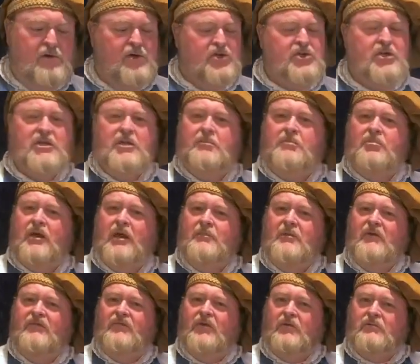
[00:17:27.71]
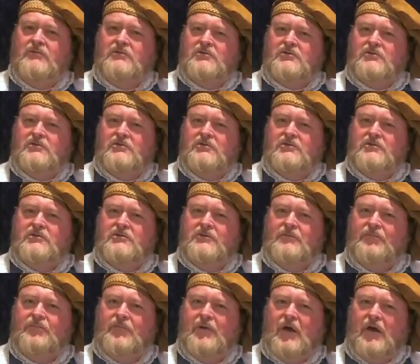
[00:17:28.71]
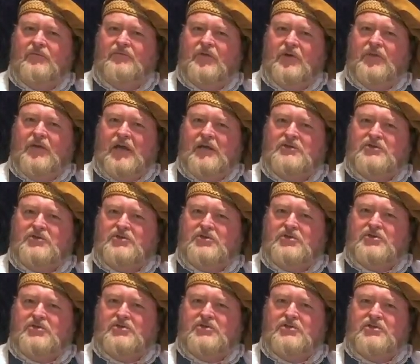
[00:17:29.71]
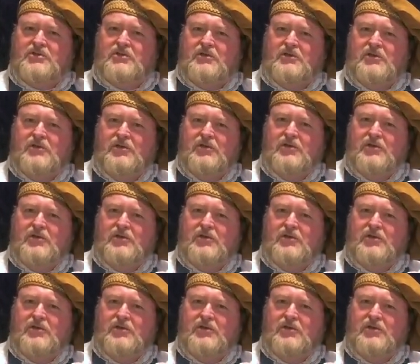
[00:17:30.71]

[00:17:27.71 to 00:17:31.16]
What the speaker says: did play me false. And for this,